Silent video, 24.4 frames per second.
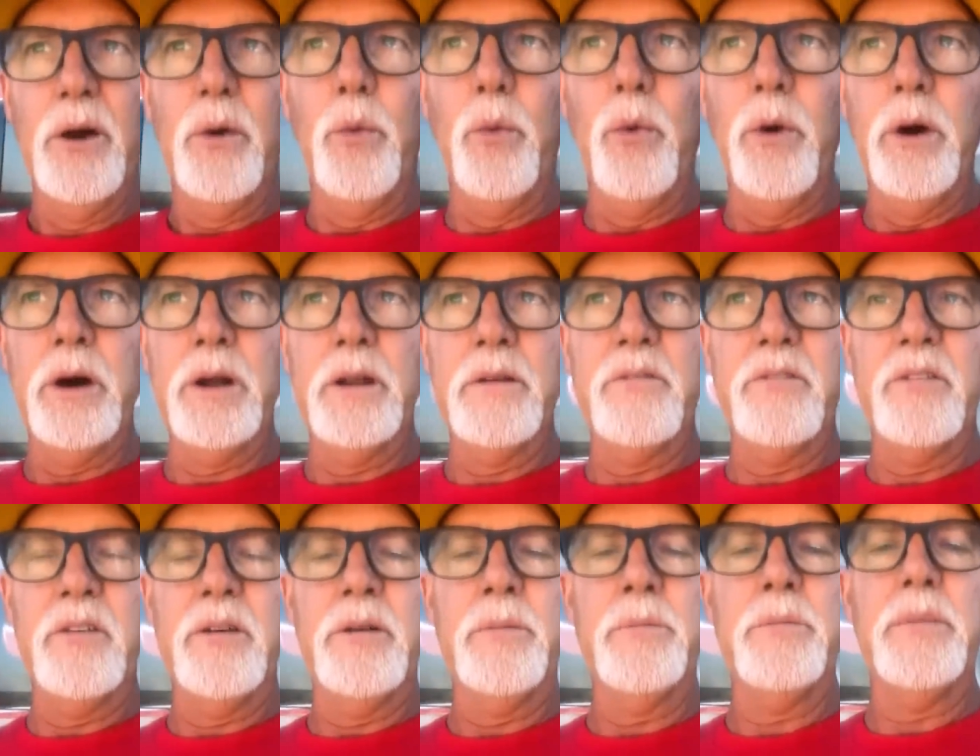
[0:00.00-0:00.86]
One of
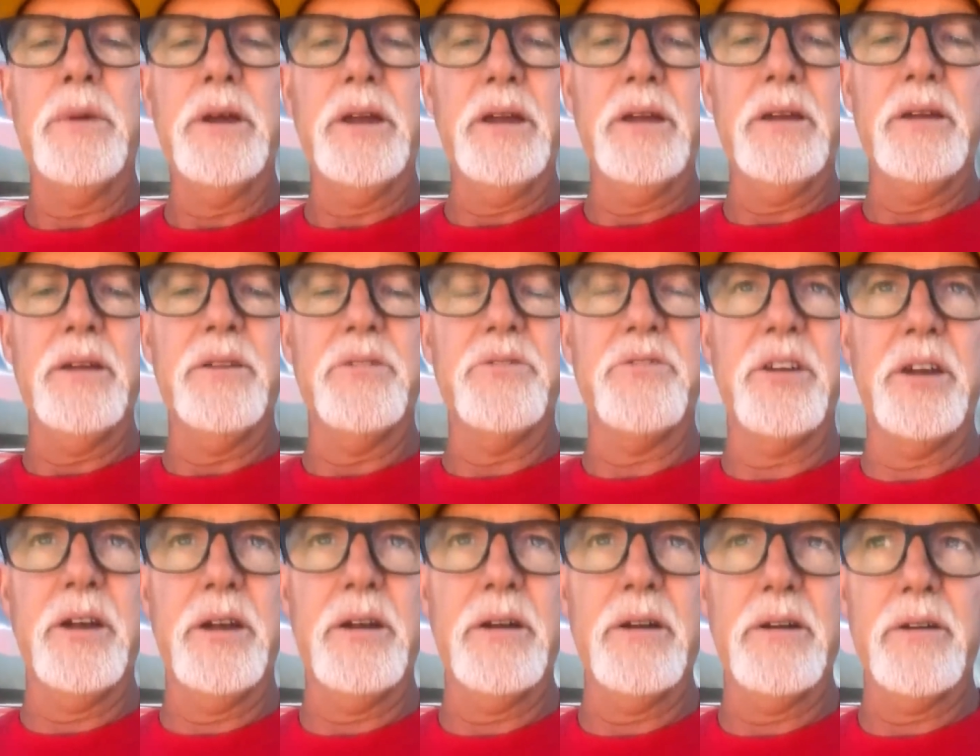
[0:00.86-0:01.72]
them is
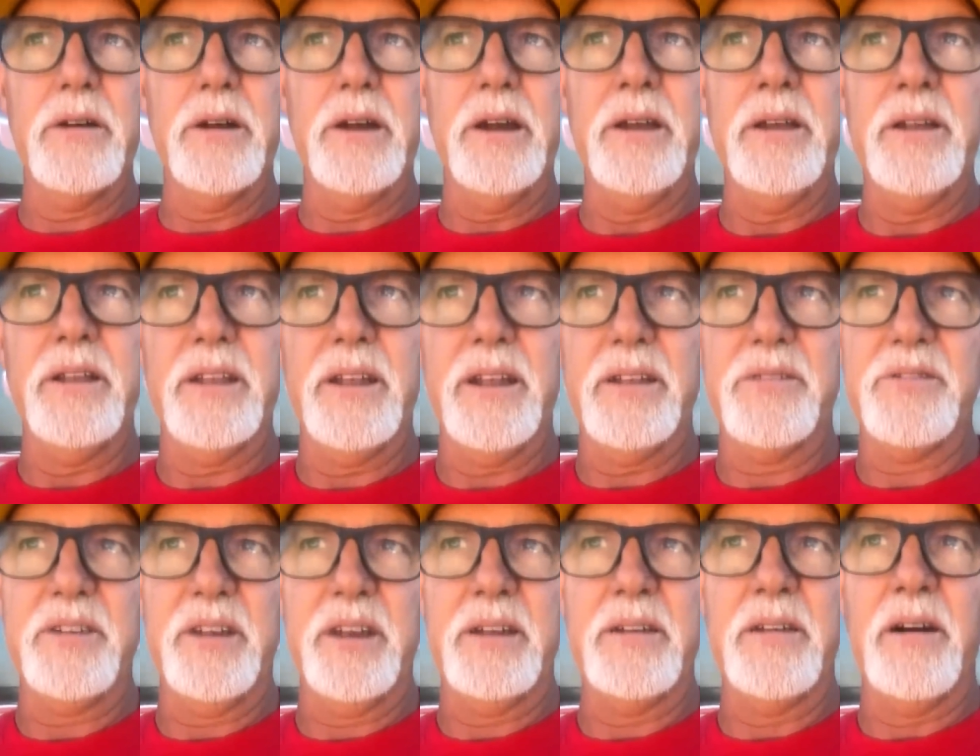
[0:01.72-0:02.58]
here at
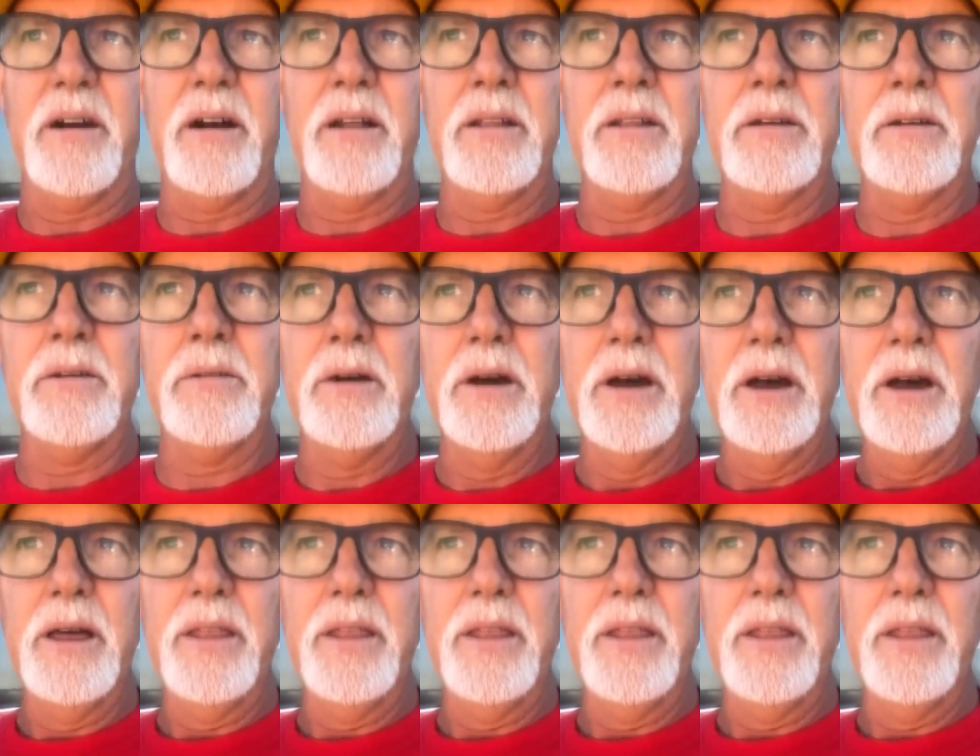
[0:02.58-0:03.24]
Sand Hollow.